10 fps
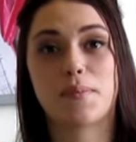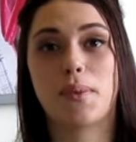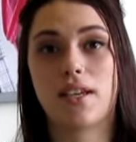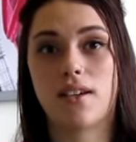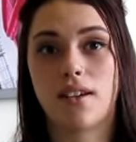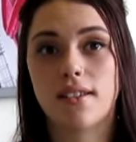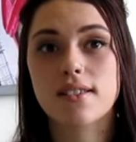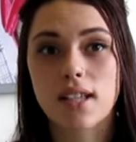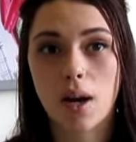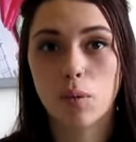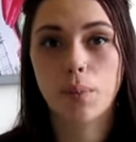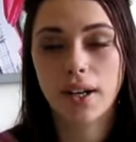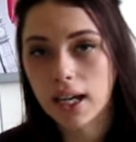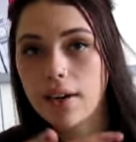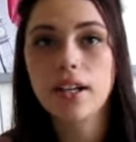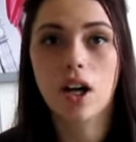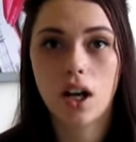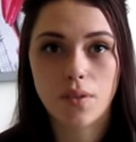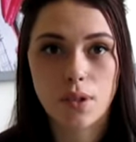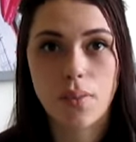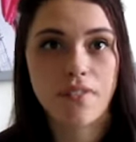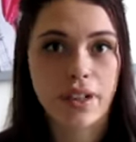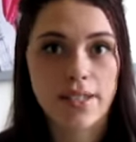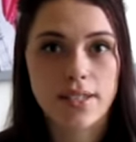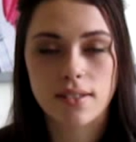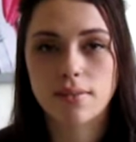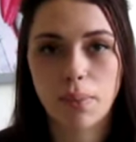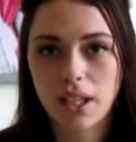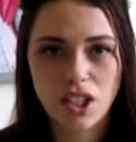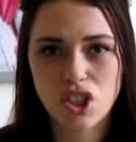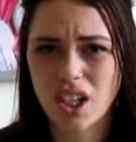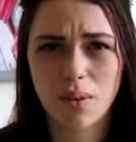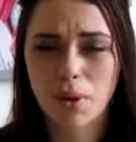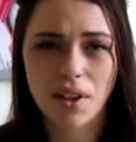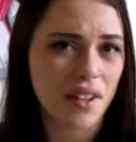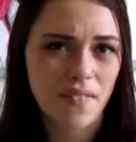because I will break out in hives on my face and be itchy and burning,